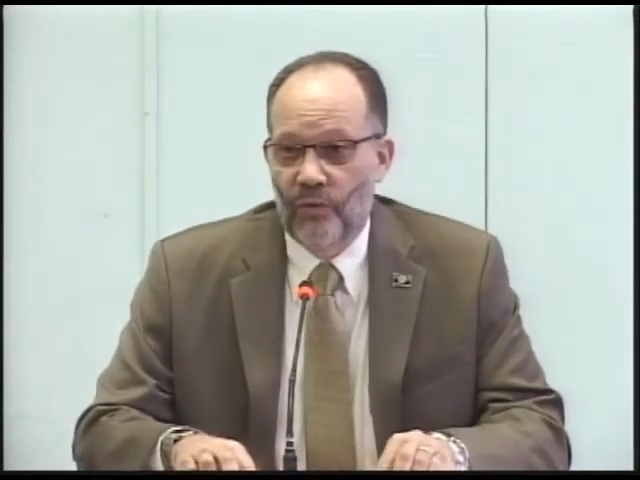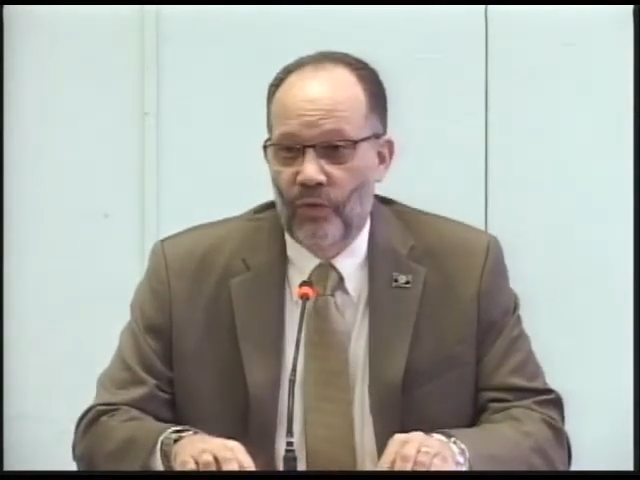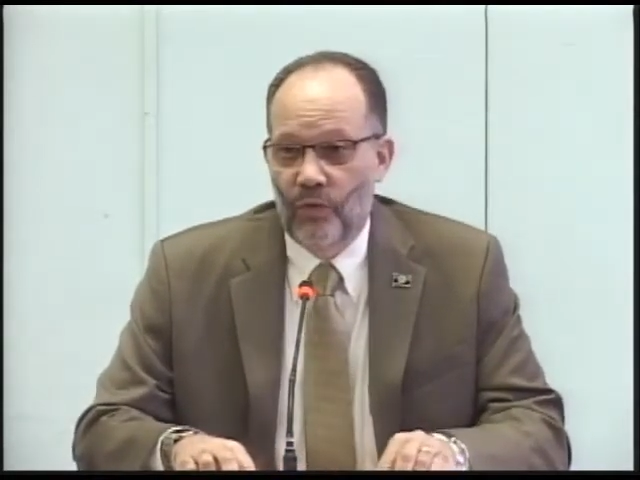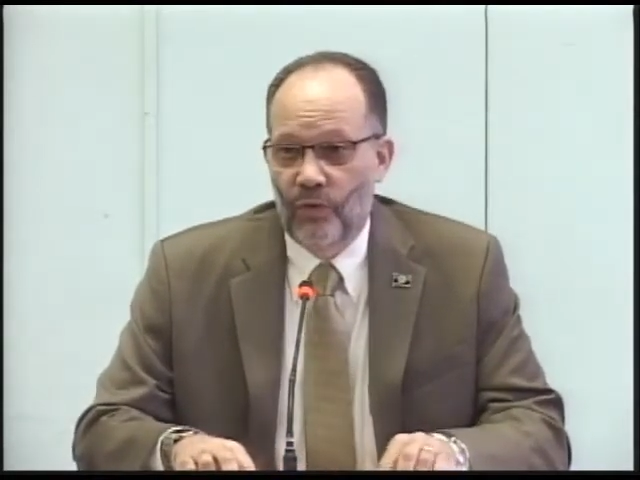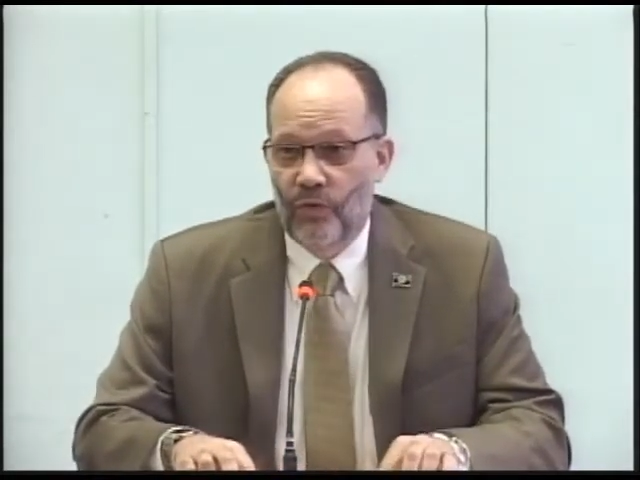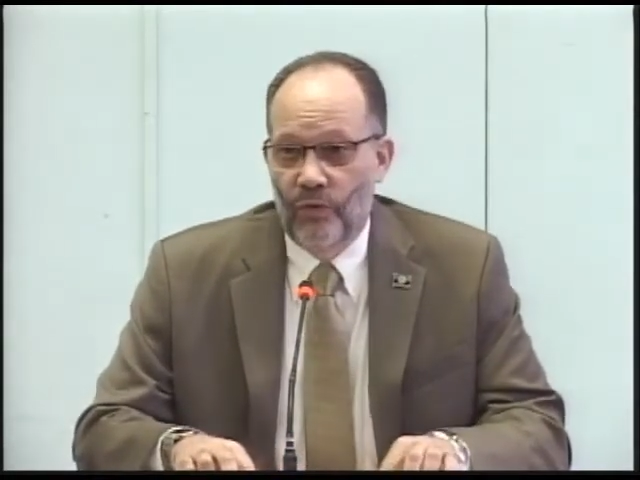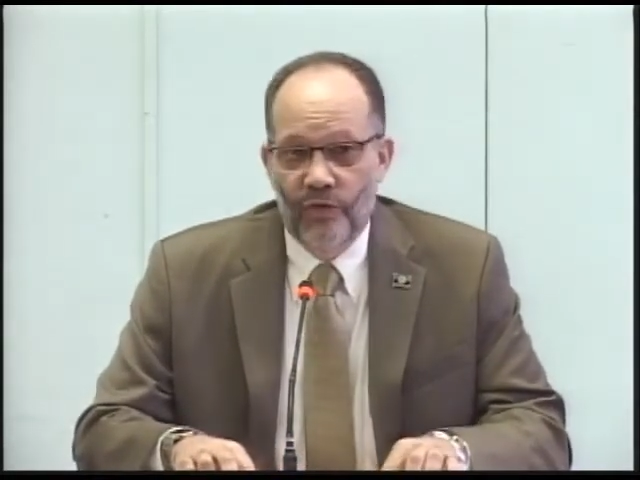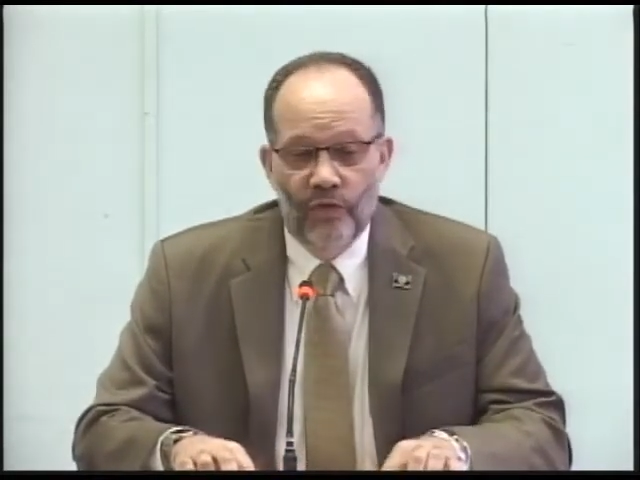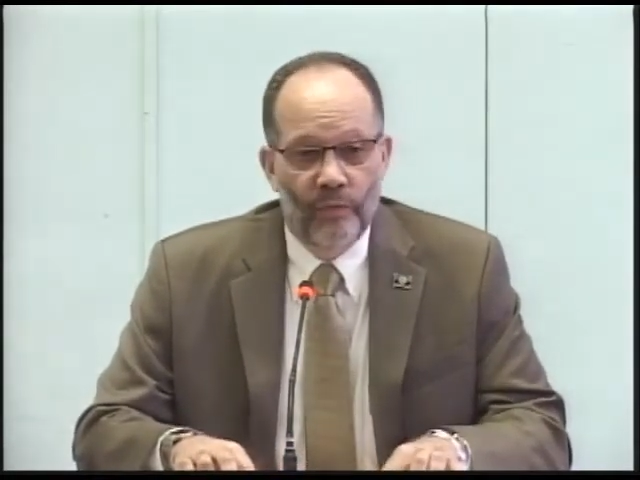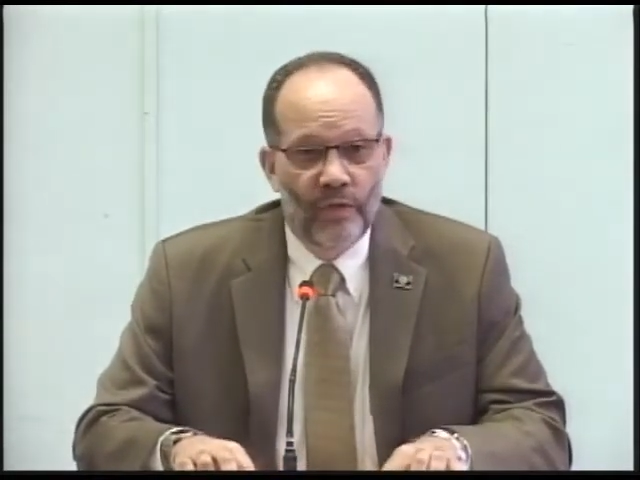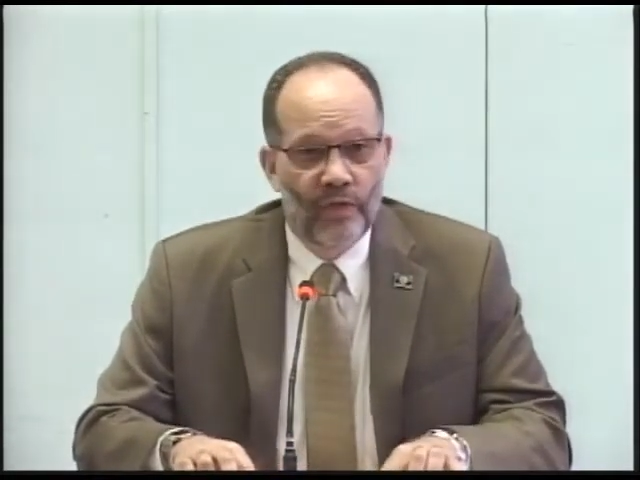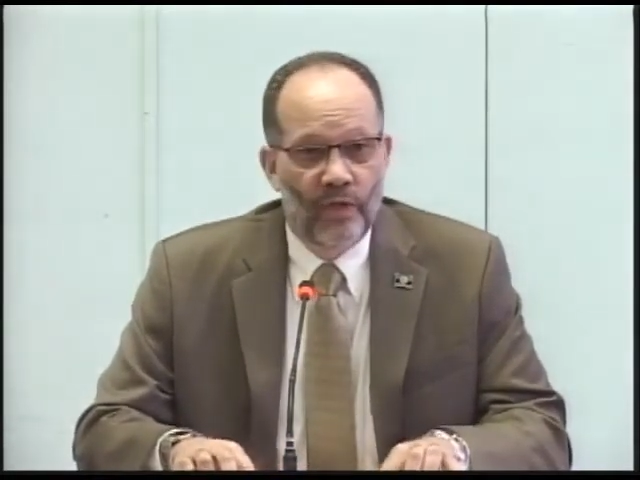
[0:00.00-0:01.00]
We know
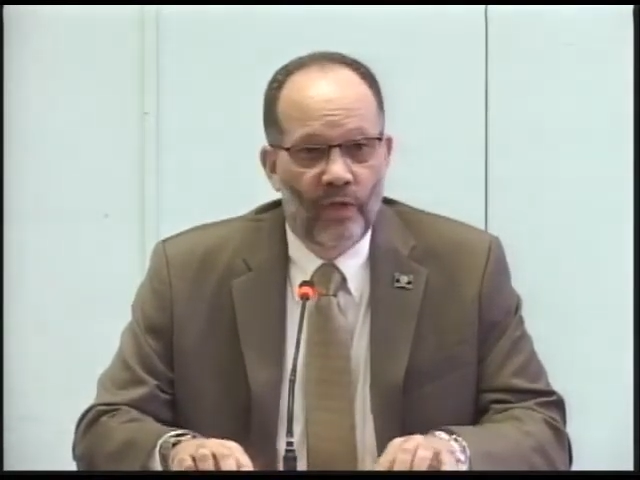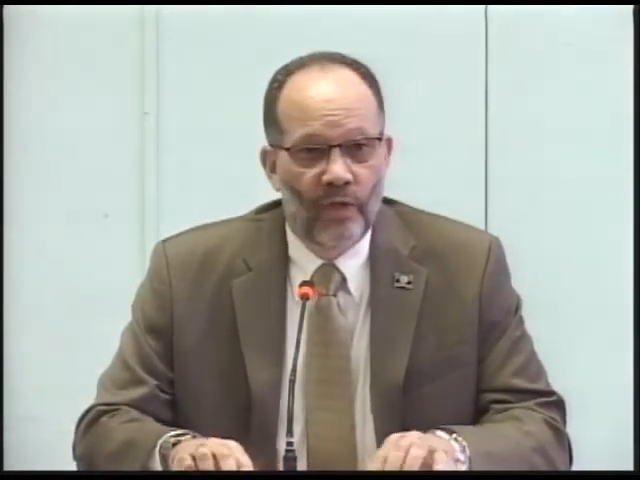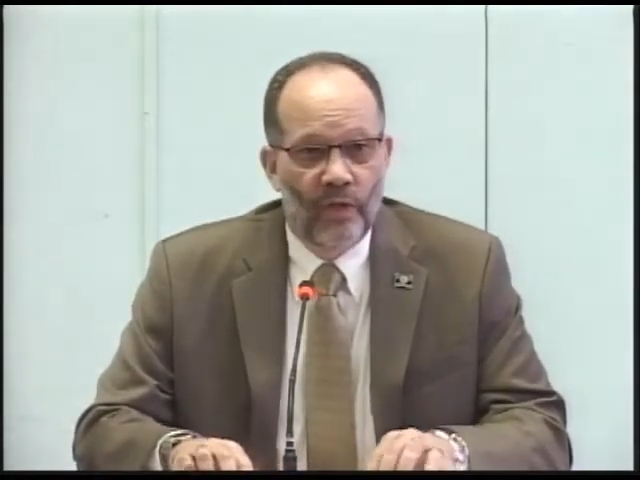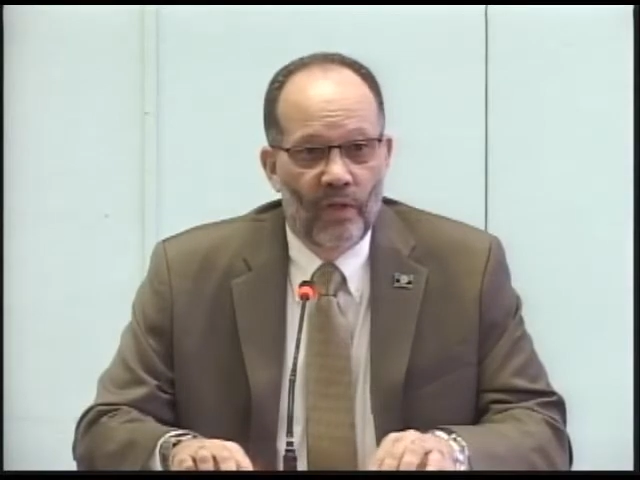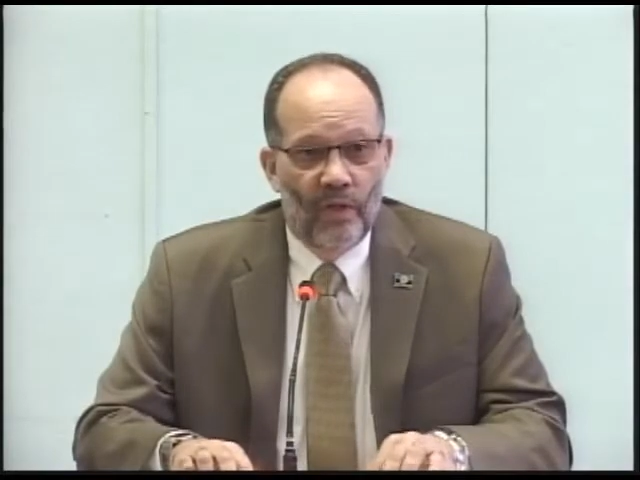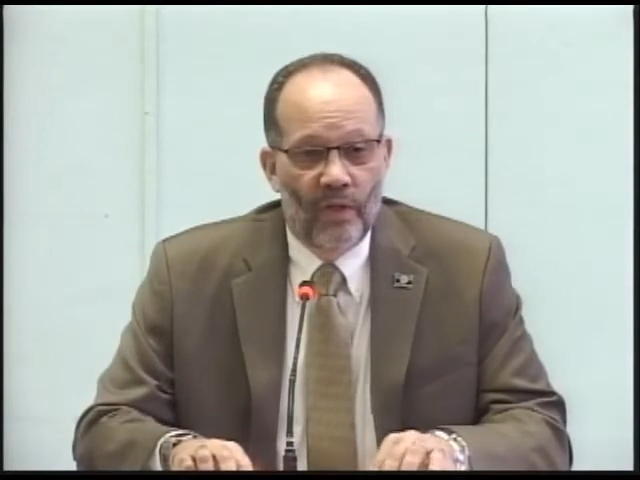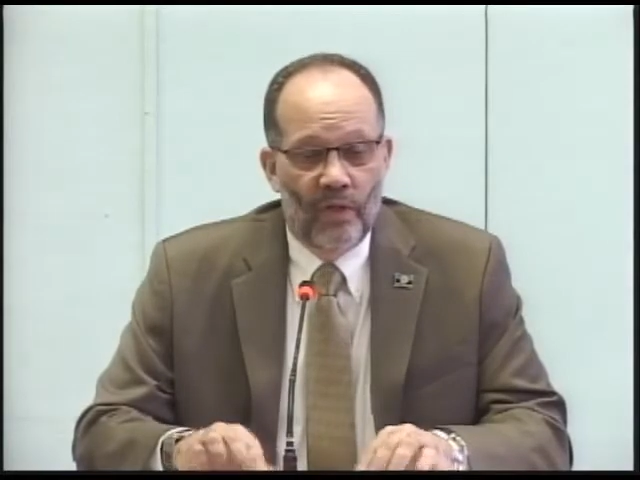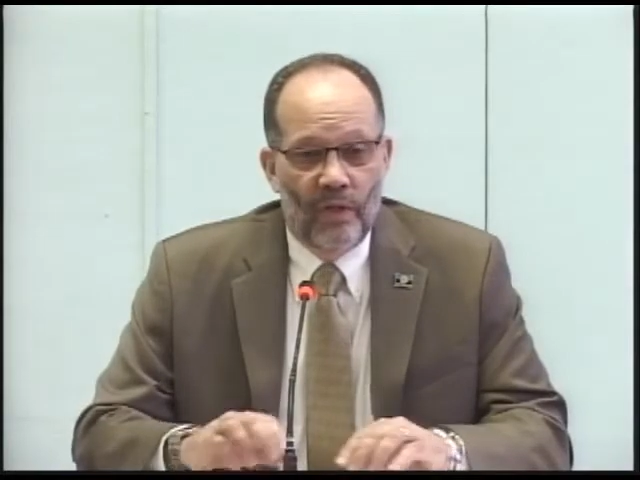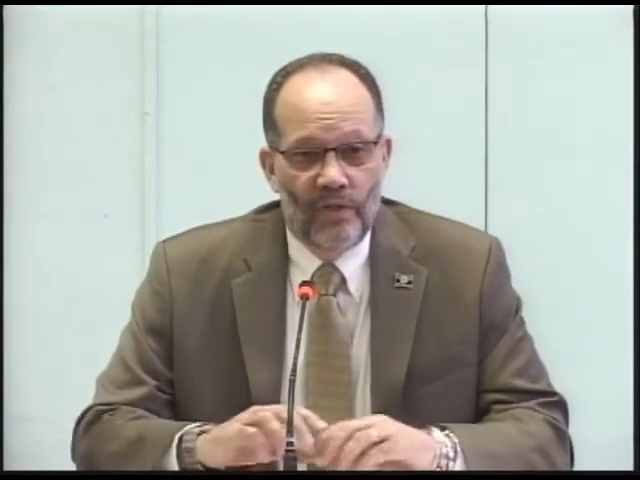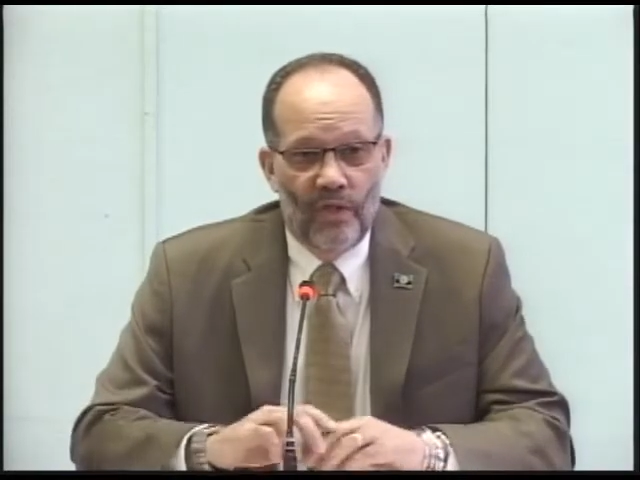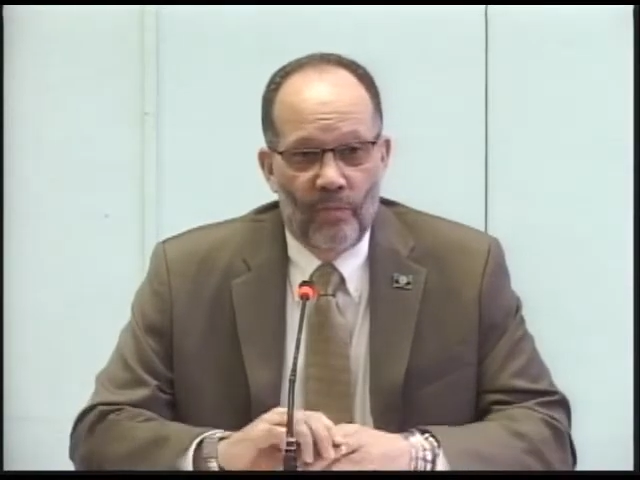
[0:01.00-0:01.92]
tourism is a, is